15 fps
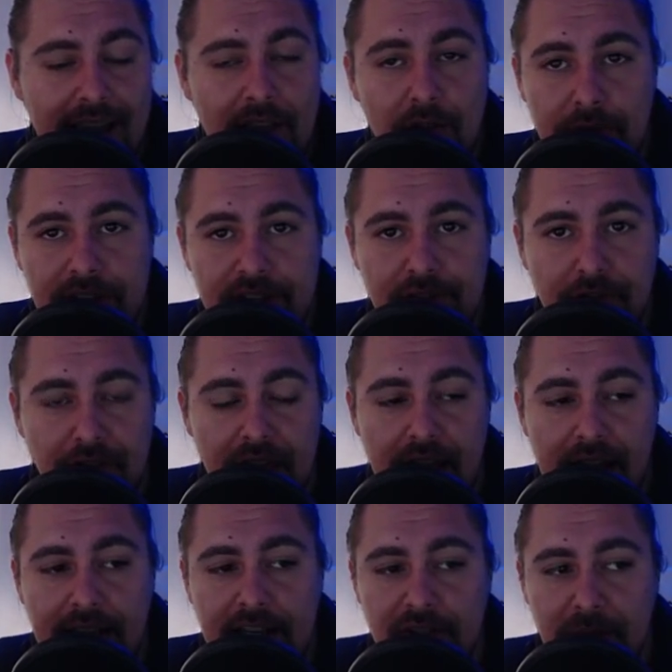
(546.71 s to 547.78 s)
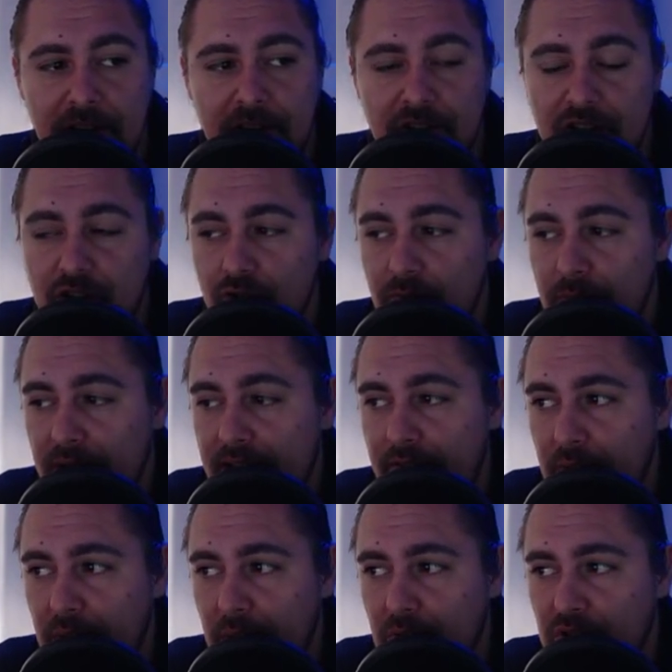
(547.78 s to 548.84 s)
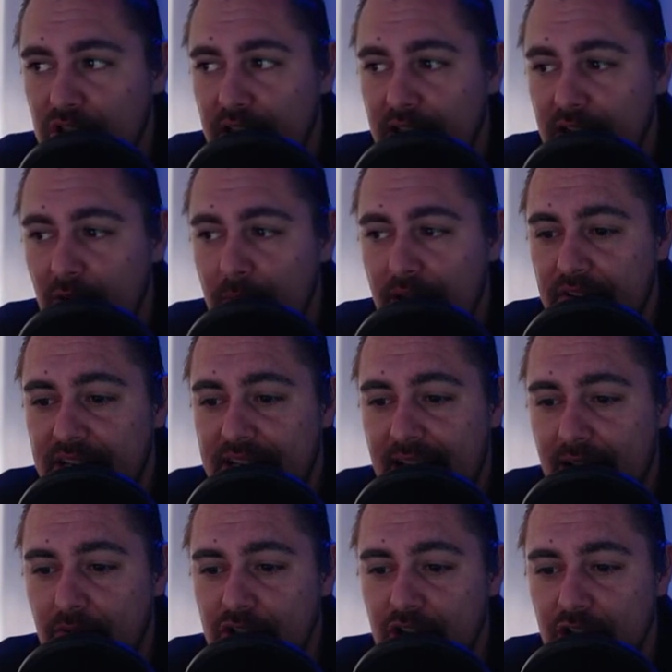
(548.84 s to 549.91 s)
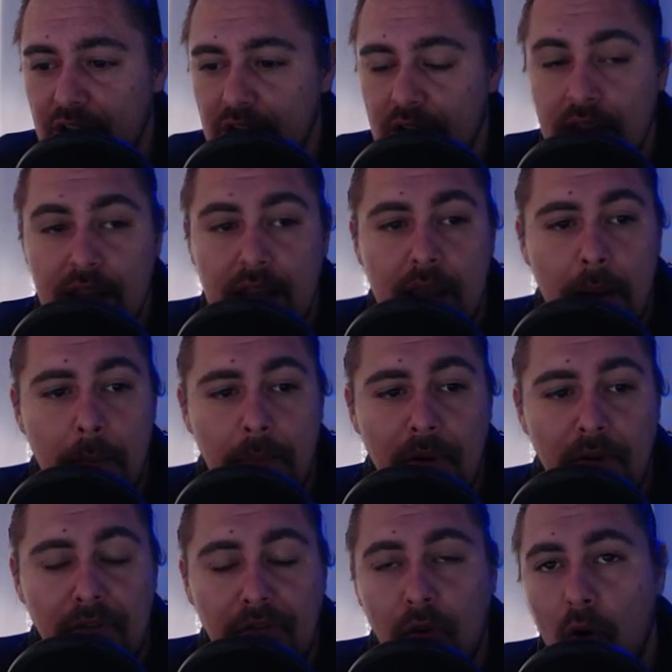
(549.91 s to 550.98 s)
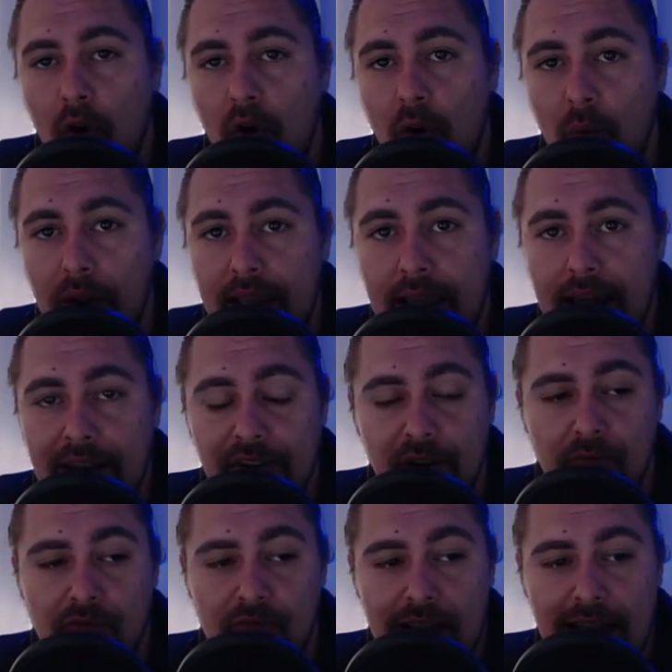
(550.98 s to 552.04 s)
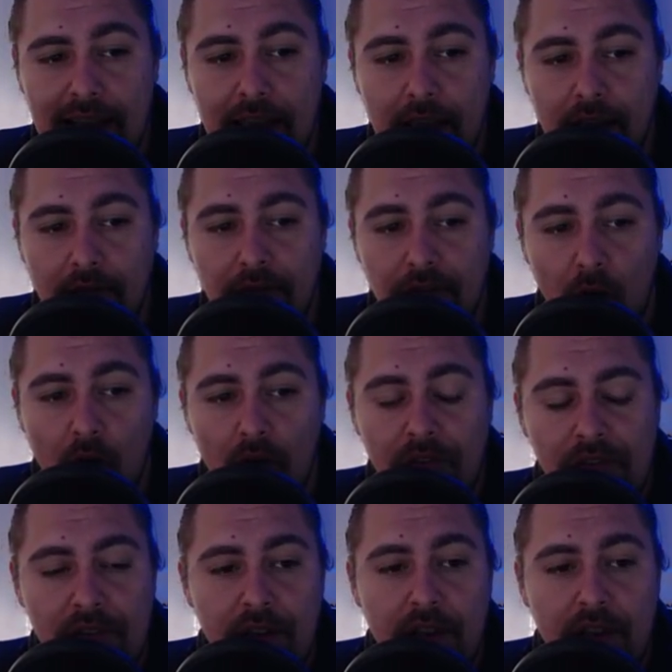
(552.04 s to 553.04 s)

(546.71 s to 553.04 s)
And the reason for that is because I do believe we will see a little bit of a downturn before we end up rallying forth